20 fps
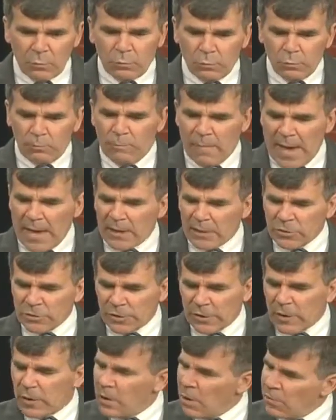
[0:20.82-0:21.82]
managed
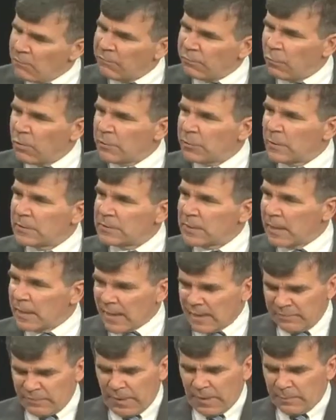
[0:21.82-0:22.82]
it. Four things had to
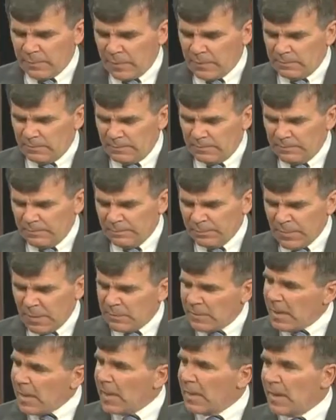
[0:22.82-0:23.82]
have happen.
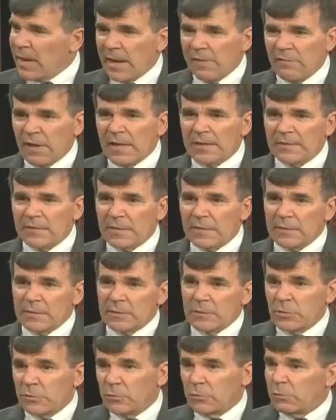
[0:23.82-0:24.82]
They had to have access
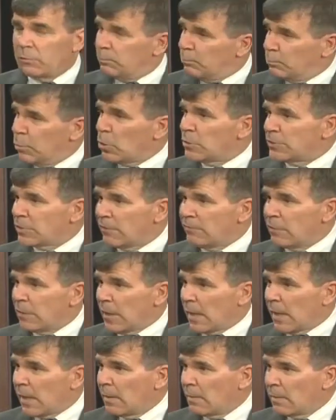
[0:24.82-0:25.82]
to books every
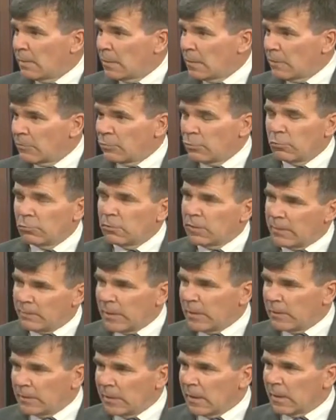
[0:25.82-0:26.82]
day through Libby
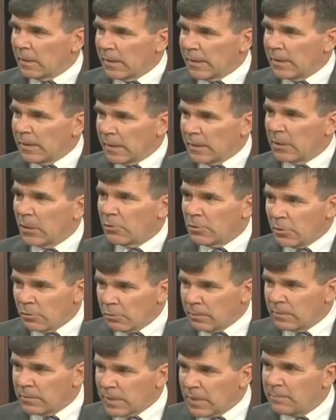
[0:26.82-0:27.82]
and Lily, and I know you're
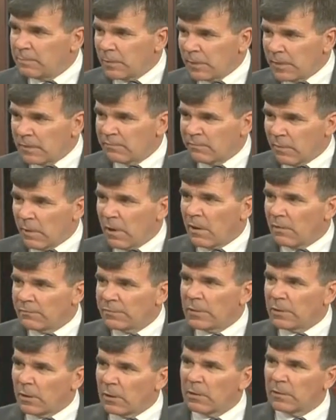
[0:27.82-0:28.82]
deeply involved
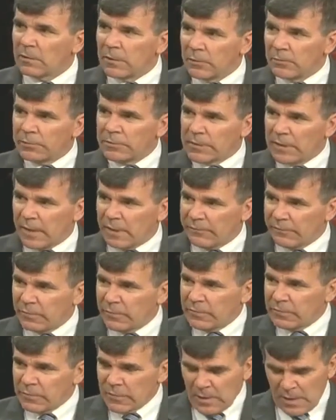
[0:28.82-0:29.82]
in our literacy efforts.